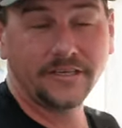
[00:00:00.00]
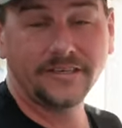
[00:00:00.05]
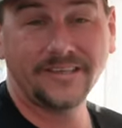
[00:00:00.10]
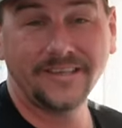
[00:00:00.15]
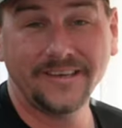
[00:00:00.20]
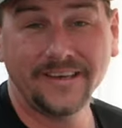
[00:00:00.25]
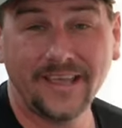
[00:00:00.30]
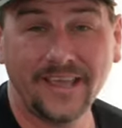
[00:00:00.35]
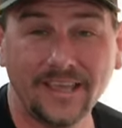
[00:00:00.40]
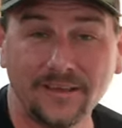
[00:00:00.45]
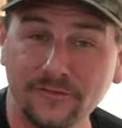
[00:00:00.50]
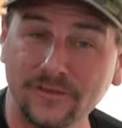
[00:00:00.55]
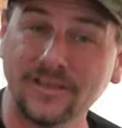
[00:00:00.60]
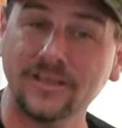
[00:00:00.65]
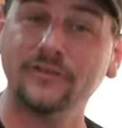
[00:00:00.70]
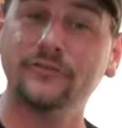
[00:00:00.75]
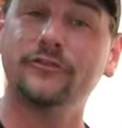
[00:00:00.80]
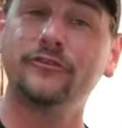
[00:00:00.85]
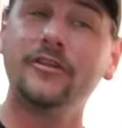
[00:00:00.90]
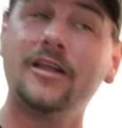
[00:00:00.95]
didn't have
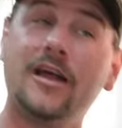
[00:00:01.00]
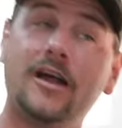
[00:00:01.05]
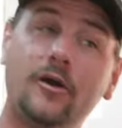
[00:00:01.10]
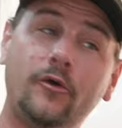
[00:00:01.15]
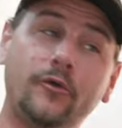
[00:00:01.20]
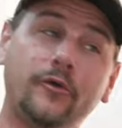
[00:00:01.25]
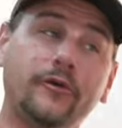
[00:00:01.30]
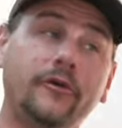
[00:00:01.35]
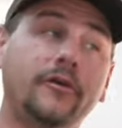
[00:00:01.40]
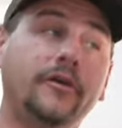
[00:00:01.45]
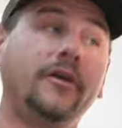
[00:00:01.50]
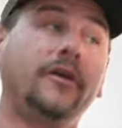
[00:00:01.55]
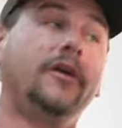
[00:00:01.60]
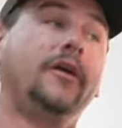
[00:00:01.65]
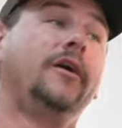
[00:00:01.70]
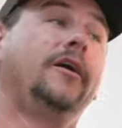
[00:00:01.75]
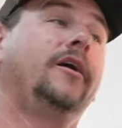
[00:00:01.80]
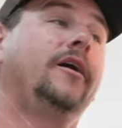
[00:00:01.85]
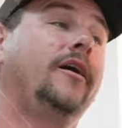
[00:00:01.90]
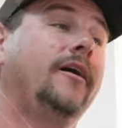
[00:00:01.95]
any flour
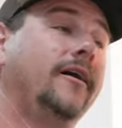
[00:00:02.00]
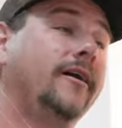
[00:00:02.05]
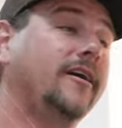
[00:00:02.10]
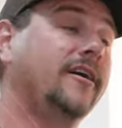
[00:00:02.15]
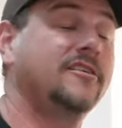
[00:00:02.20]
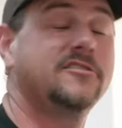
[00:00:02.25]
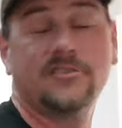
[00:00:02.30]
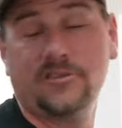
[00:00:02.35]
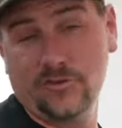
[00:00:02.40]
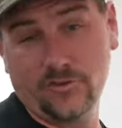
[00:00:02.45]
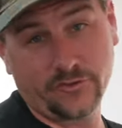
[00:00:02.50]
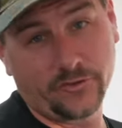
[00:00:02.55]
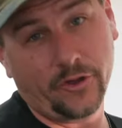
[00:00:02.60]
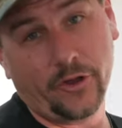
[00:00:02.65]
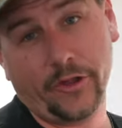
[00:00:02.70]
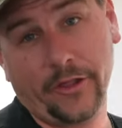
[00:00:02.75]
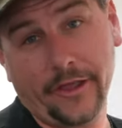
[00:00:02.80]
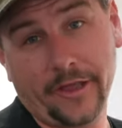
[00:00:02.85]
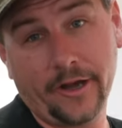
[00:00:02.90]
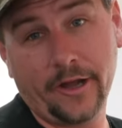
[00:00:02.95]
because uh, I used
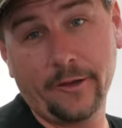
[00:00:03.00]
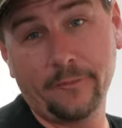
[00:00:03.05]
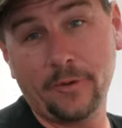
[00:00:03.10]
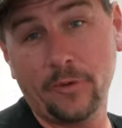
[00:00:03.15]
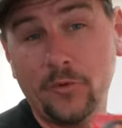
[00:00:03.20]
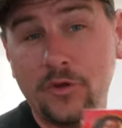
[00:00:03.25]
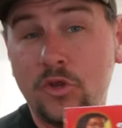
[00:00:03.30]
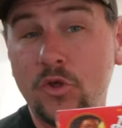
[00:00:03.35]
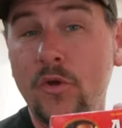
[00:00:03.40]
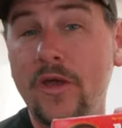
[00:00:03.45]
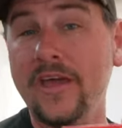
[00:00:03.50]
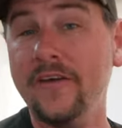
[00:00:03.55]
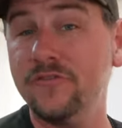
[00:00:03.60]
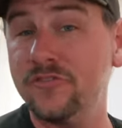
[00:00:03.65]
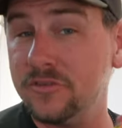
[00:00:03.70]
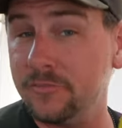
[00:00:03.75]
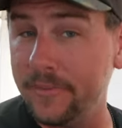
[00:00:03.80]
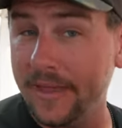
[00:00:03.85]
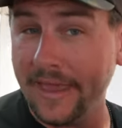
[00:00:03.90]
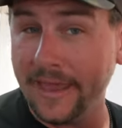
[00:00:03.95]
all that up, but we do have
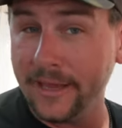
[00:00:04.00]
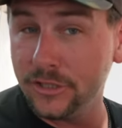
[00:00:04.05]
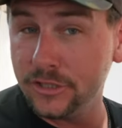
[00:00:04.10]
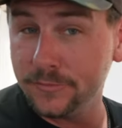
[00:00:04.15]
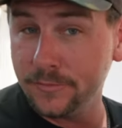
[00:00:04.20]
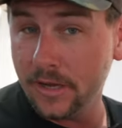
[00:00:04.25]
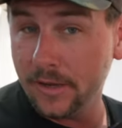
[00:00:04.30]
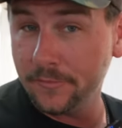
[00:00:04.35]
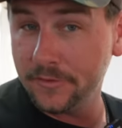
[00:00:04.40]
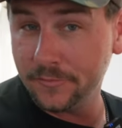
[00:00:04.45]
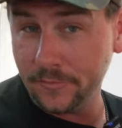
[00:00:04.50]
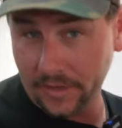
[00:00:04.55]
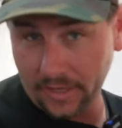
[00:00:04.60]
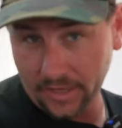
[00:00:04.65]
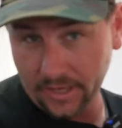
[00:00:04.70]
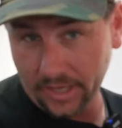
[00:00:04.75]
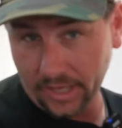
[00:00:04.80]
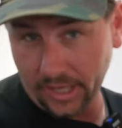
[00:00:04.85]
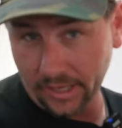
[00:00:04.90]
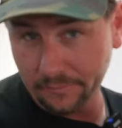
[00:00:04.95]
some Aunt Jemima
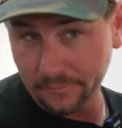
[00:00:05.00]
pancake